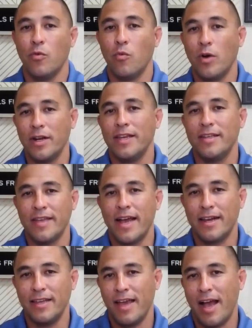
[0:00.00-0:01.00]
what
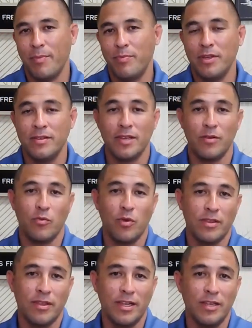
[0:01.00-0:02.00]
exactly happens and
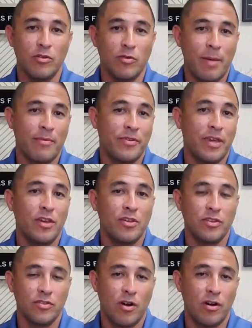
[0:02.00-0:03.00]
what the legal
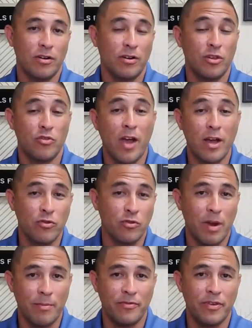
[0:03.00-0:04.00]
ramifications are, the contractual
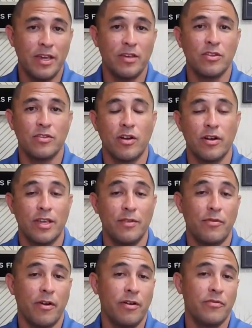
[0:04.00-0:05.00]
ramifications are, can
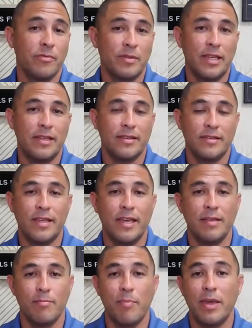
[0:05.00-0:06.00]
vary from state to
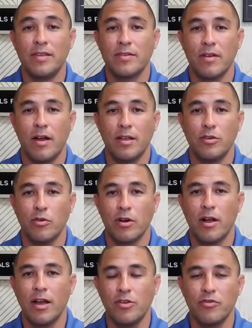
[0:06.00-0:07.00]
state based on your
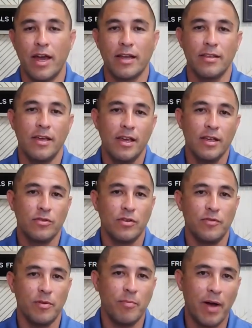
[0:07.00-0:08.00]
contract. So
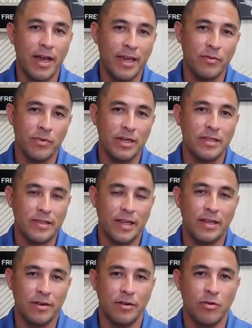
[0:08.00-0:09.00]
if you're buying real
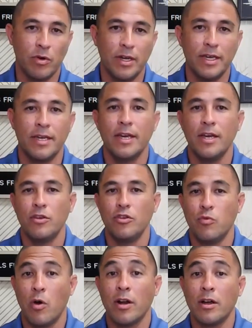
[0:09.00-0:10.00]
estate here in Hawaii,
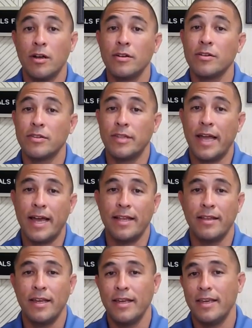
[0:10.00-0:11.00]
you want to
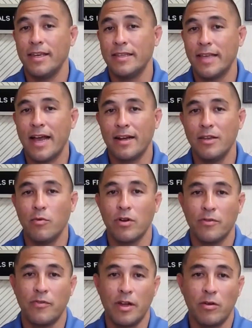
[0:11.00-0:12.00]
understand exactly
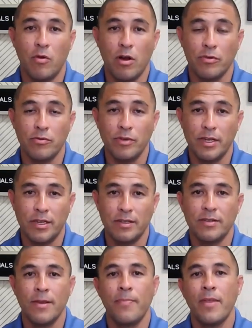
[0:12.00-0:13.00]
what a final walkthrough
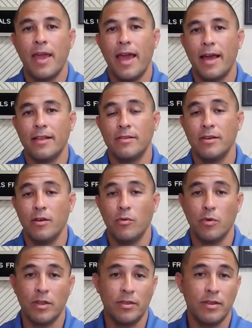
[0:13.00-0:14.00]
is and
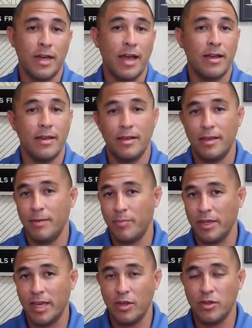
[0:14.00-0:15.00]
what the
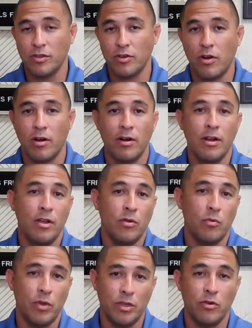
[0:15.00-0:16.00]
implications are
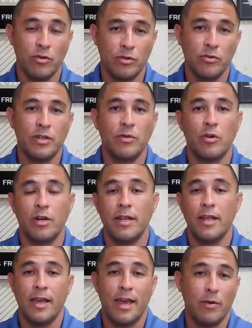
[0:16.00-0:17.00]
when you're doing one
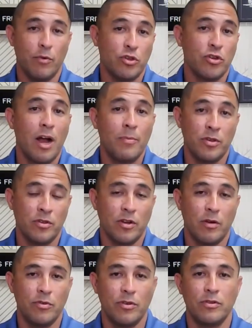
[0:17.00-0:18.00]
and what your options
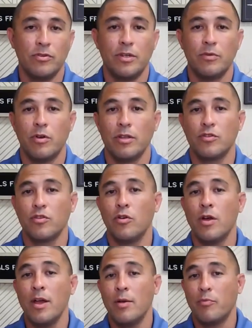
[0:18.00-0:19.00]
are when you're doing one.
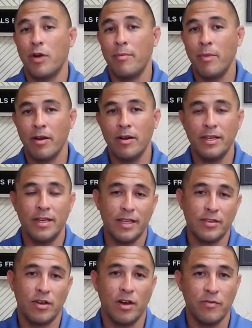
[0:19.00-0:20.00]
So primarily
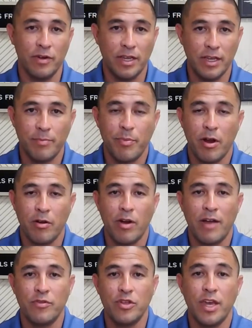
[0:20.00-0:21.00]
it's covered in
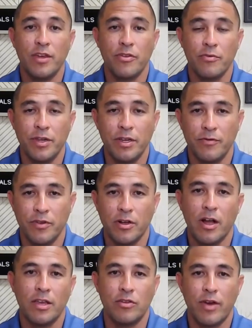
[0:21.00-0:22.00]
paragraph J3 of your
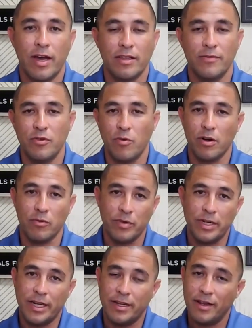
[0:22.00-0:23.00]
contract if you want to
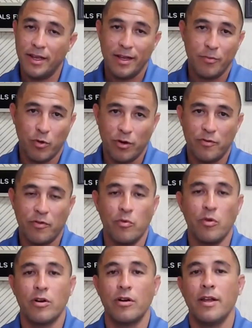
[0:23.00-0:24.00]
read it word for
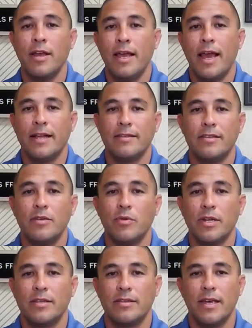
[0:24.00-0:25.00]
word and see
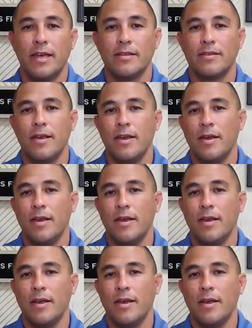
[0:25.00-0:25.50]
what it says.